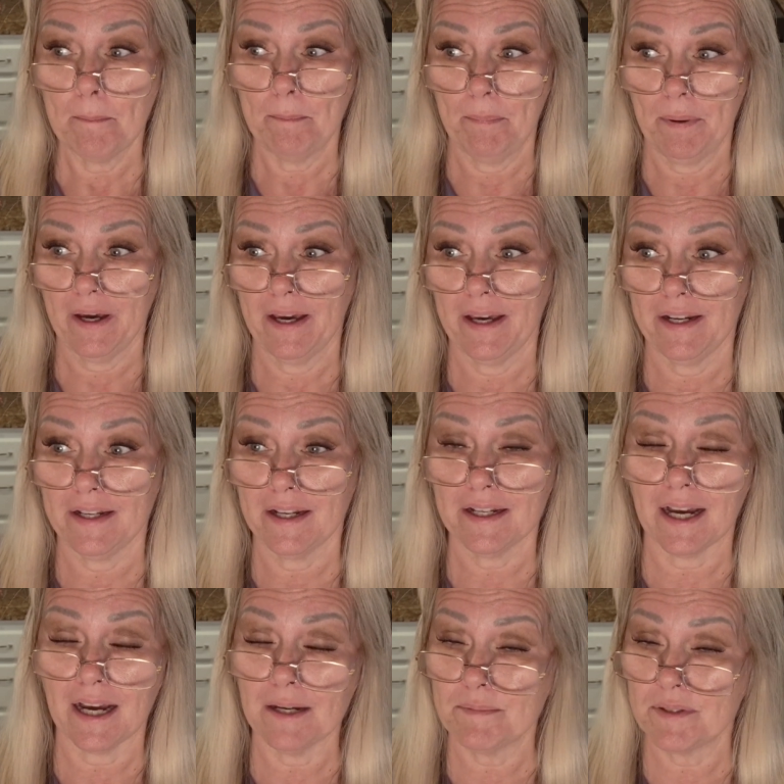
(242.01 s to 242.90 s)
but
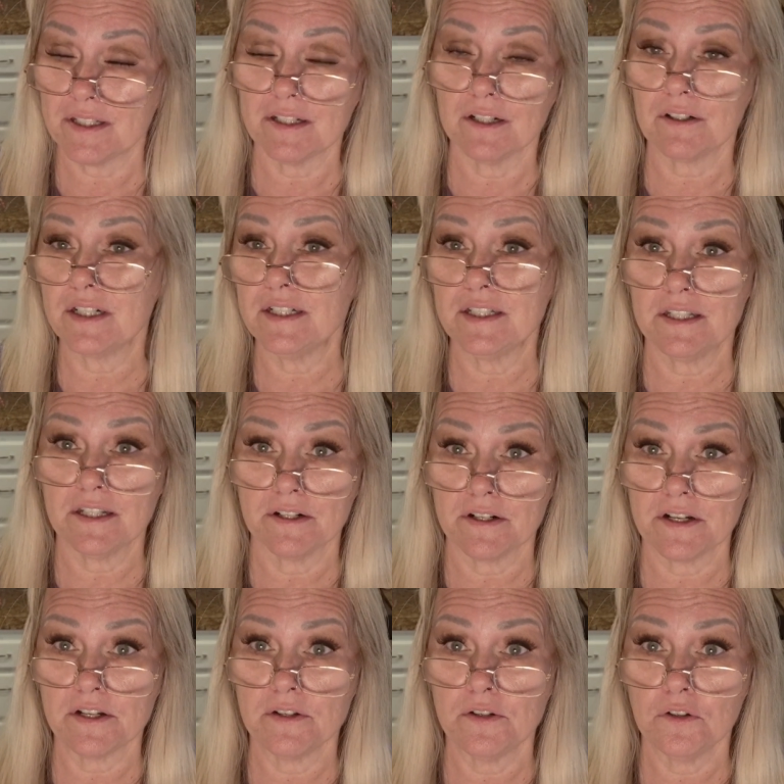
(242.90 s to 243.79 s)
I'm still
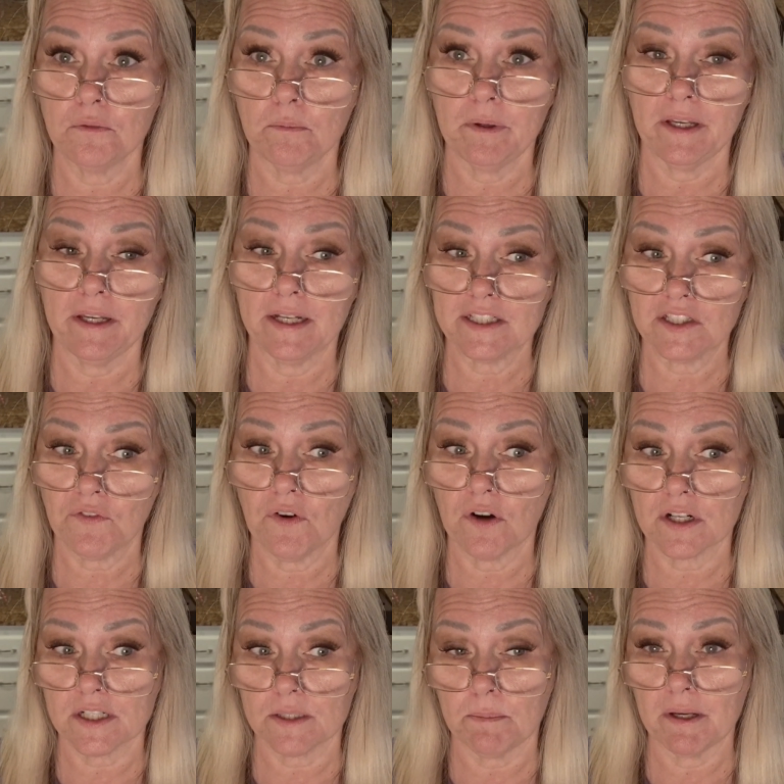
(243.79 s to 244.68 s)
considered a newbie as
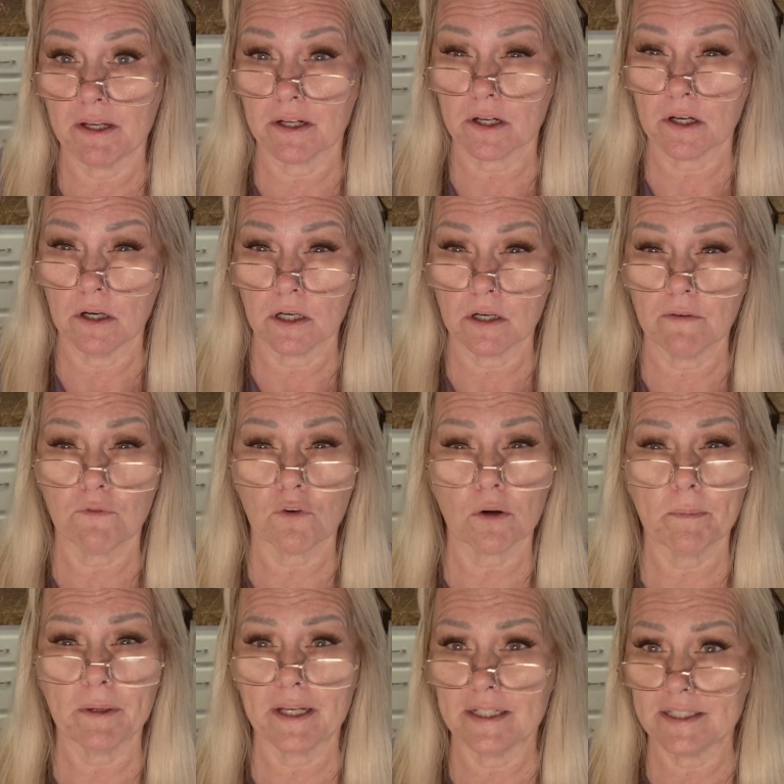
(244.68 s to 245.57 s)
far as being a
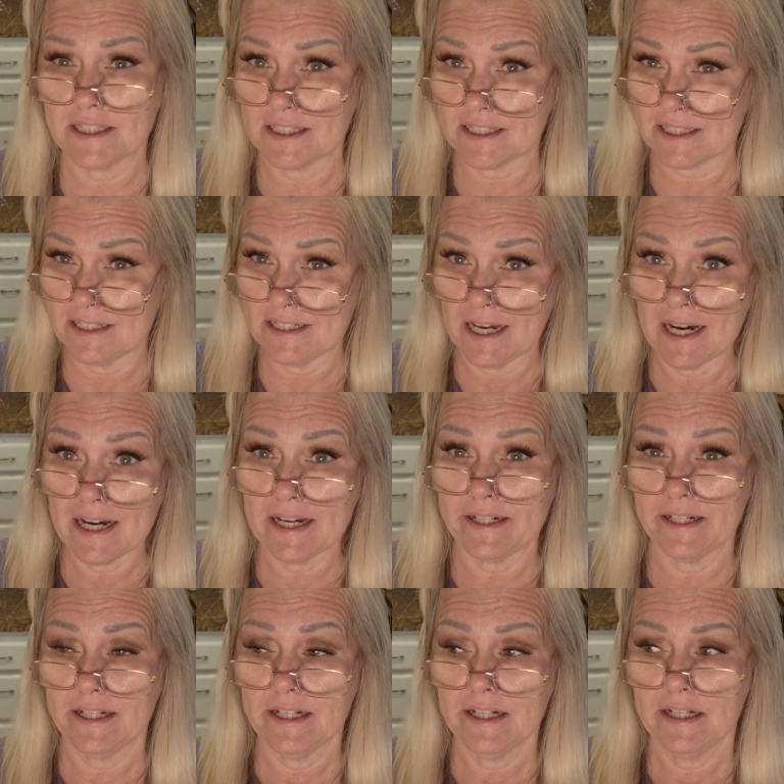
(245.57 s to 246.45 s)
carnivore, because it's
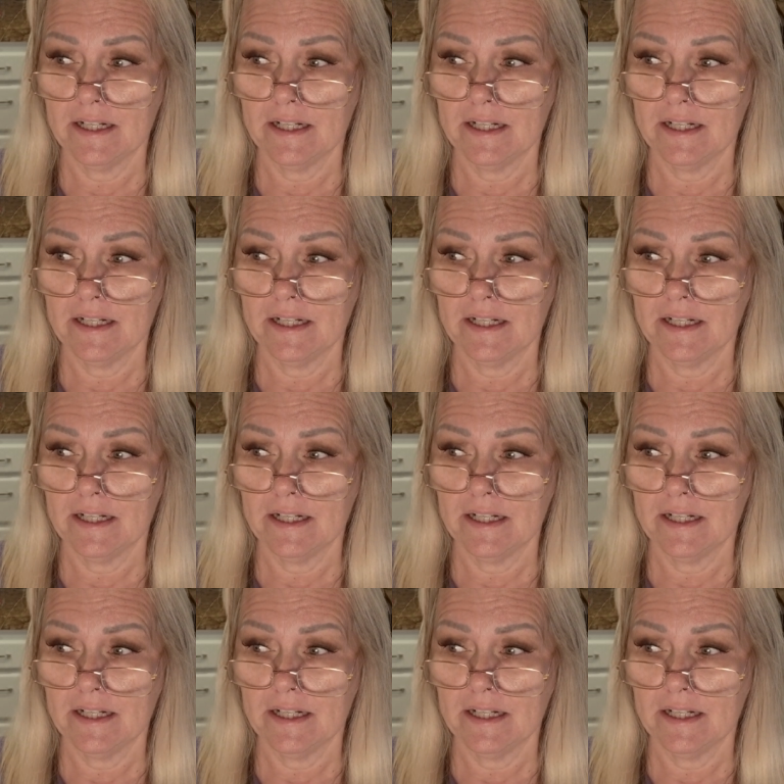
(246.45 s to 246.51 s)
not